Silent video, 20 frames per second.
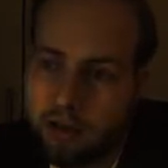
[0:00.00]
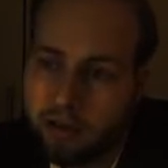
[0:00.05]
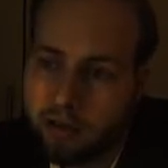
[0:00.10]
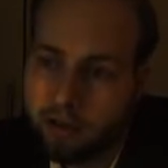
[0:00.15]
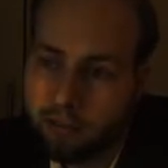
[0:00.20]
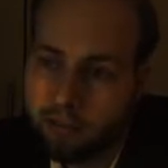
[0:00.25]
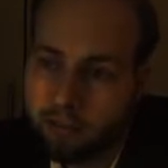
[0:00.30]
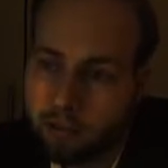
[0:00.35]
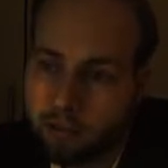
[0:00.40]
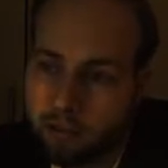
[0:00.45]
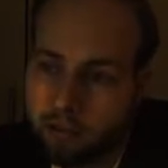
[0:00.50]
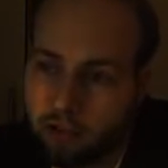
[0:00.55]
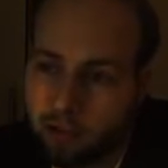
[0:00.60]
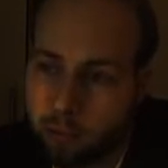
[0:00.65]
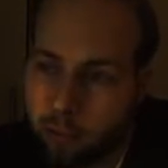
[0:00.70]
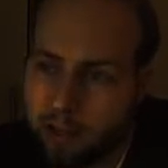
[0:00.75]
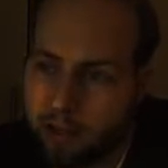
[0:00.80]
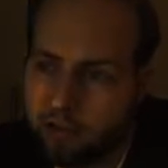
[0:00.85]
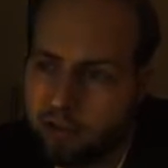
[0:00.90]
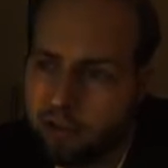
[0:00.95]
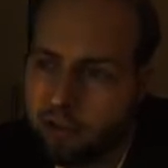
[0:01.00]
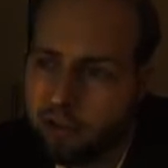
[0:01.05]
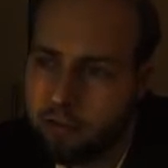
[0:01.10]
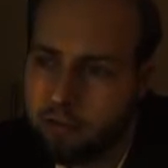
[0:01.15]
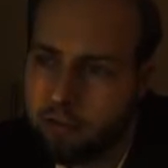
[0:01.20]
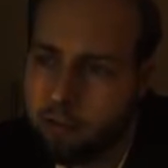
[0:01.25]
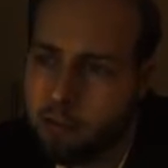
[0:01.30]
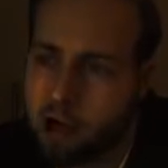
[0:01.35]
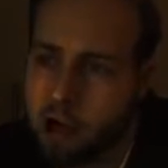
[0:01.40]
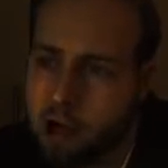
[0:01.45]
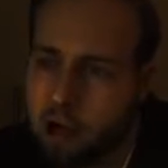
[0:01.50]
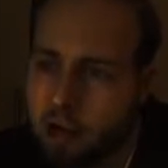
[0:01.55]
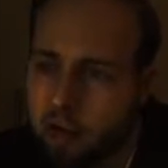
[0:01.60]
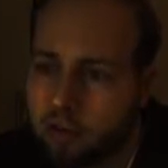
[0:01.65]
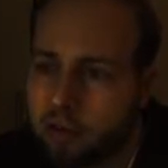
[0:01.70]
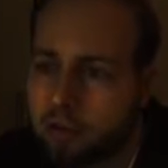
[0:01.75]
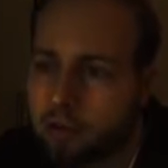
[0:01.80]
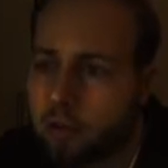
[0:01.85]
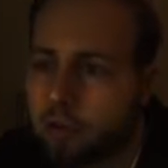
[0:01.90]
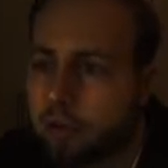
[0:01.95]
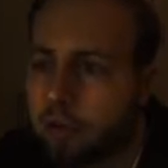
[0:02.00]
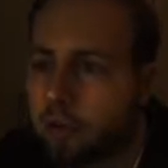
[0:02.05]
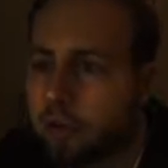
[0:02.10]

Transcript: differed strangely from ours.